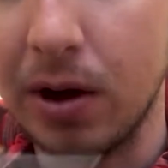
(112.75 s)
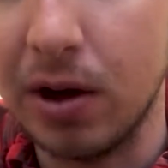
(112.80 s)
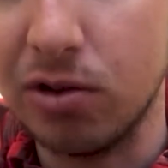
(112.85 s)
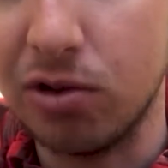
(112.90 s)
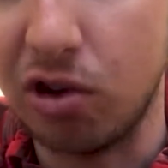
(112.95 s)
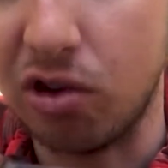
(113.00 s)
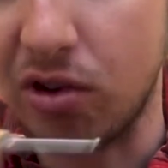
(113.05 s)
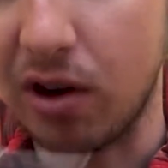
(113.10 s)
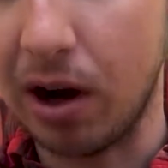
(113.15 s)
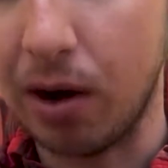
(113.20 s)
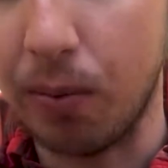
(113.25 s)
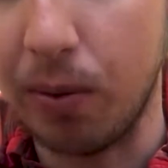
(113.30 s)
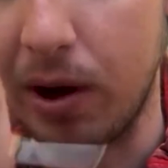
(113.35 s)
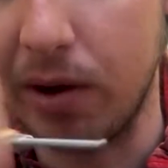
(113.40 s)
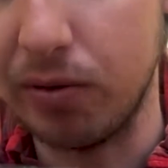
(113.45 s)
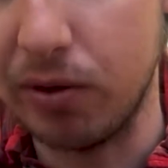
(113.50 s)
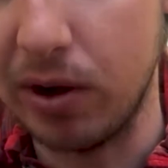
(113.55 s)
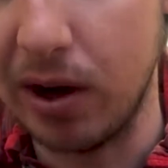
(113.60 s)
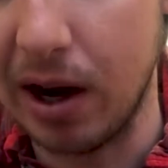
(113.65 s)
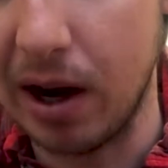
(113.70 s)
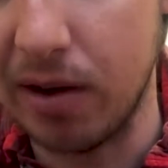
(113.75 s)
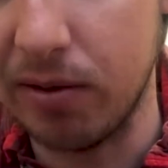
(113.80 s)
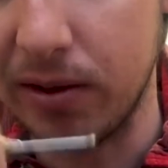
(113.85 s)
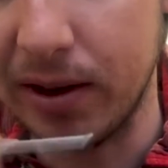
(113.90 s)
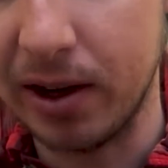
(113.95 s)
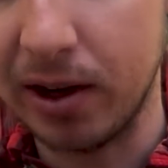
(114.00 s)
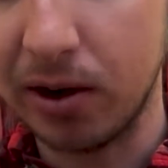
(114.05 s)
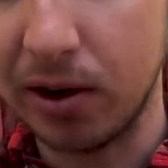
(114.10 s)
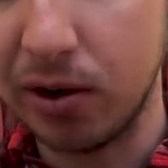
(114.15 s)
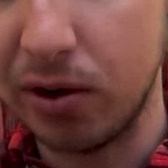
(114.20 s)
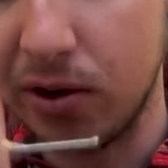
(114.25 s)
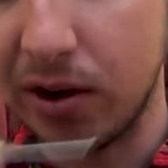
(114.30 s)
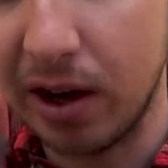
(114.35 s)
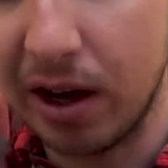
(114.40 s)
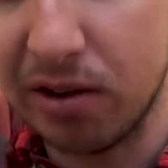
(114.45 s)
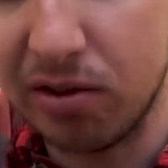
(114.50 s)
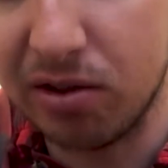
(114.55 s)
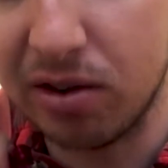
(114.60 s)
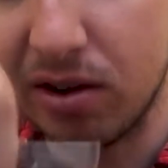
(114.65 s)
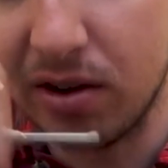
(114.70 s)
just kind of whatever you have laying on your
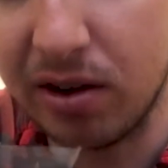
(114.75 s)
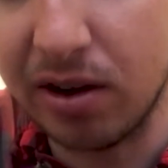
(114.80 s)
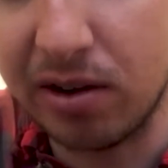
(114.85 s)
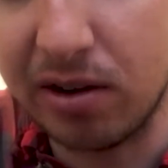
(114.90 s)
desk.